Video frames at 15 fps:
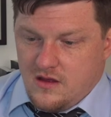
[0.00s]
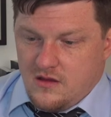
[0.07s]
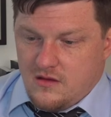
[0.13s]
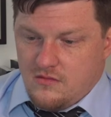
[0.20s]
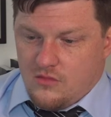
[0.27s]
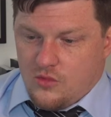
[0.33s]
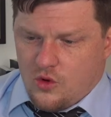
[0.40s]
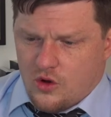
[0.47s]

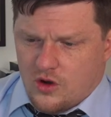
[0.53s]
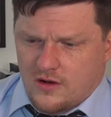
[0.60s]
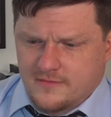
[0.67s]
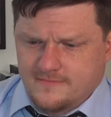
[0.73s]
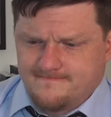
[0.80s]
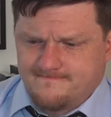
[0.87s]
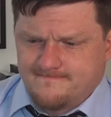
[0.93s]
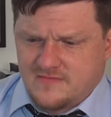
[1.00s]
more
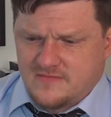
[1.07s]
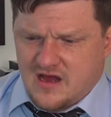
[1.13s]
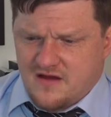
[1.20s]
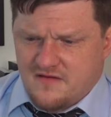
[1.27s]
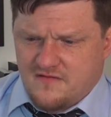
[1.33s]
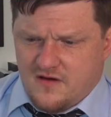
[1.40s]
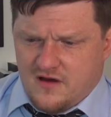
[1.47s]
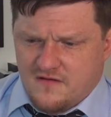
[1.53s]
kind
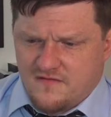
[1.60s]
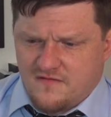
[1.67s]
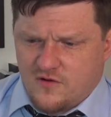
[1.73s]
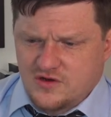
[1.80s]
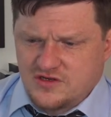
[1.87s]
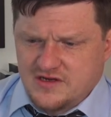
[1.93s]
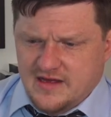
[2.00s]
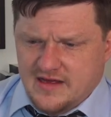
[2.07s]
of
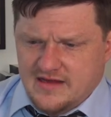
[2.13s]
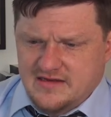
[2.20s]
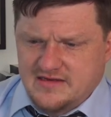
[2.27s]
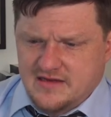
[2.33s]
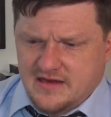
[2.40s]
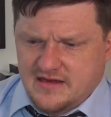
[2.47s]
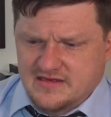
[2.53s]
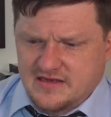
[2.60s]
unfortunate
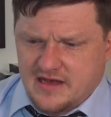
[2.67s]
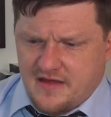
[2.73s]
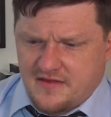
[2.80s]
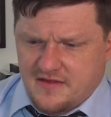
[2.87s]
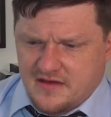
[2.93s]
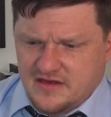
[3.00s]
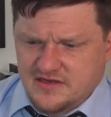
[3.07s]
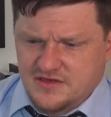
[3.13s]
incidents at
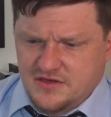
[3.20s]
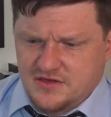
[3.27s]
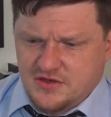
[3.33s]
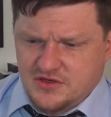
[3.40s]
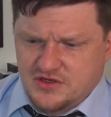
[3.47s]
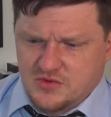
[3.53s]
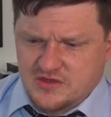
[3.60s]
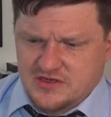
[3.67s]
the
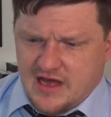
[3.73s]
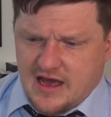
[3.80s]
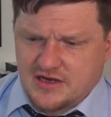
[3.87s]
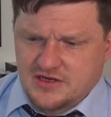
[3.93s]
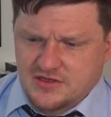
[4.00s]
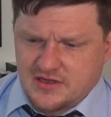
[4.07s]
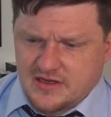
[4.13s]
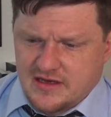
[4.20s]
institution was
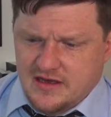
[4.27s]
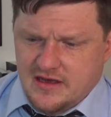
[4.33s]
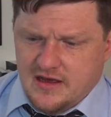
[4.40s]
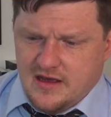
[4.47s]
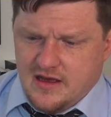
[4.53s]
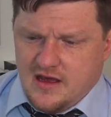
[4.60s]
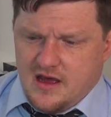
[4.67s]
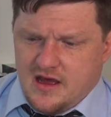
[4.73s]
actually
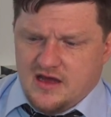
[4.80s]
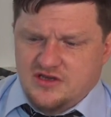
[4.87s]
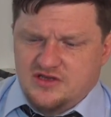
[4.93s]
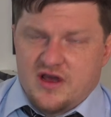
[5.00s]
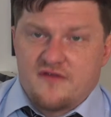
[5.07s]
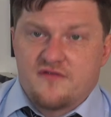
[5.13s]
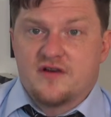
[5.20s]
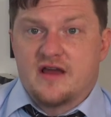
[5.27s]

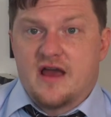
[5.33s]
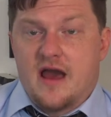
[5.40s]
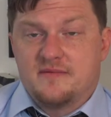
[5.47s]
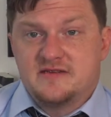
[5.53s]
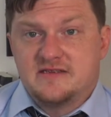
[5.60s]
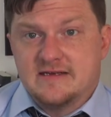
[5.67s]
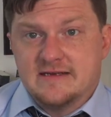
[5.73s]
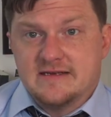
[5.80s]
Jeffrey
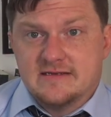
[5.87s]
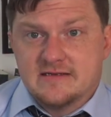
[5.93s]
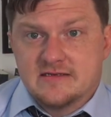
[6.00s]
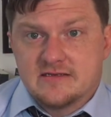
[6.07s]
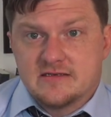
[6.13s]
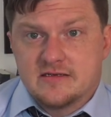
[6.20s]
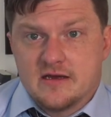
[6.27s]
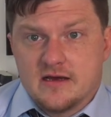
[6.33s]

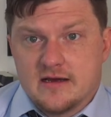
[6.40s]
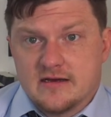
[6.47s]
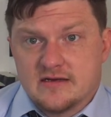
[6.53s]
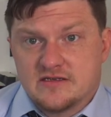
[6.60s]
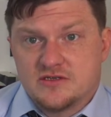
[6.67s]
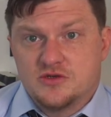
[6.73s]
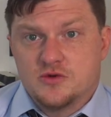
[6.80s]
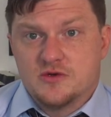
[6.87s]
Epstein's
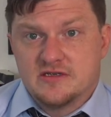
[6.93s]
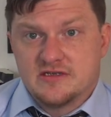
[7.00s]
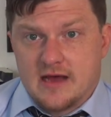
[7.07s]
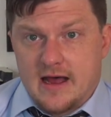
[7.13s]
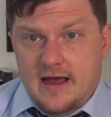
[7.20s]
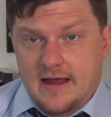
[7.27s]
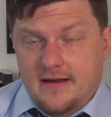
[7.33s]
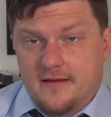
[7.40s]

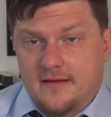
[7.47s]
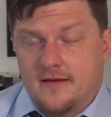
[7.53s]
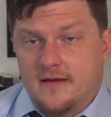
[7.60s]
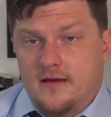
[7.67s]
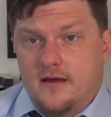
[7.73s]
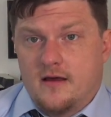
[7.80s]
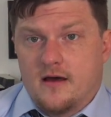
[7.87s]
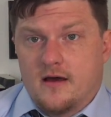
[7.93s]
suicide,
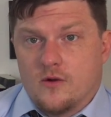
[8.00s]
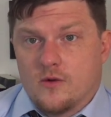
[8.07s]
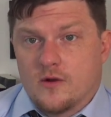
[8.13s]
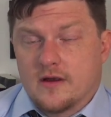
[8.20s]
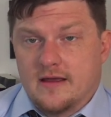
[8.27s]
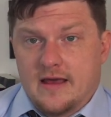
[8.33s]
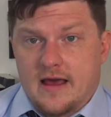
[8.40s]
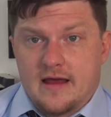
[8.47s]
where
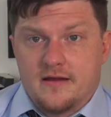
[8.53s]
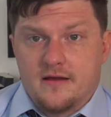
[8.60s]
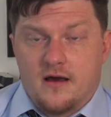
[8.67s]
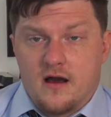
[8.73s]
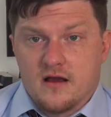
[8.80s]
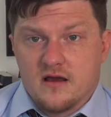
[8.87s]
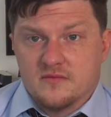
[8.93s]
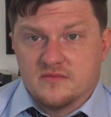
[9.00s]
he had
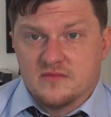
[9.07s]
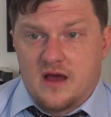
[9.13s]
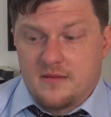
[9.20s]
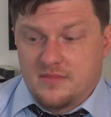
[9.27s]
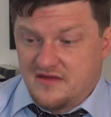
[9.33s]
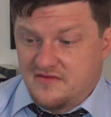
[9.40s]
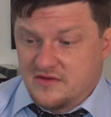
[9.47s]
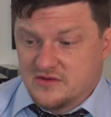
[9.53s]
hung
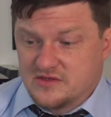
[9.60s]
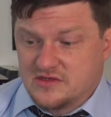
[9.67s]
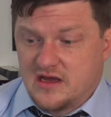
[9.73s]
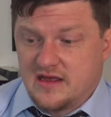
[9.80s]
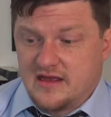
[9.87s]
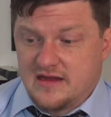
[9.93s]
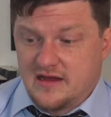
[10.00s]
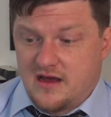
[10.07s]

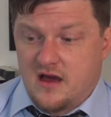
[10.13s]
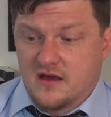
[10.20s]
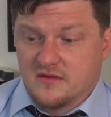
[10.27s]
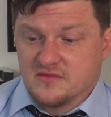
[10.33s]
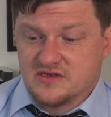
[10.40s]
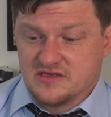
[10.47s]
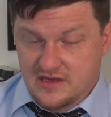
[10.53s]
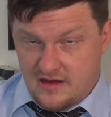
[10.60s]

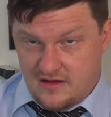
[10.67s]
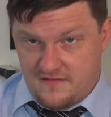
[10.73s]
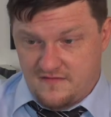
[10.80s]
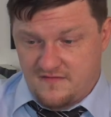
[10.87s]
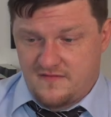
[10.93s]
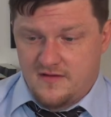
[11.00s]
himself.